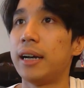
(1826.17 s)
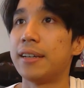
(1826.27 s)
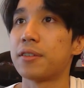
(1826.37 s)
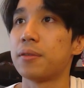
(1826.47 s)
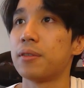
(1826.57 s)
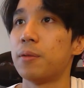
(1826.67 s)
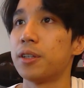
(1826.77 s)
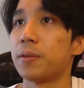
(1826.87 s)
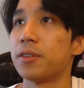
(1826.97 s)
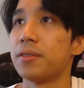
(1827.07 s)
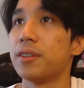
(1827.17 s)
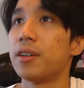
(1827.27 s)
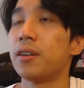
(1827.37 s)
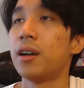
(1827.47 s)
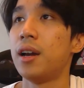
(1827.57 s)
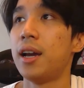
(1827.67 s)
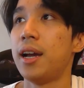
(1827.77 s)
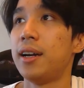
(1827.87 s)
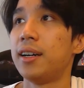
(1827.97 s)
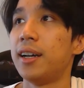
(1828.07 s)
asked quest questions here,
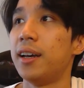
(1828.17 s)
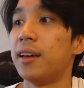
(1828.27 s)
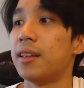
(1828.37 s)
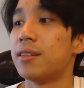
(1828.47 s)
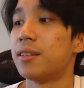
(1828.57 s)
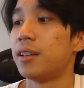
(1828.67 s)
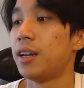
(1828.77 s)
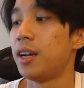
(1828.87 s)
and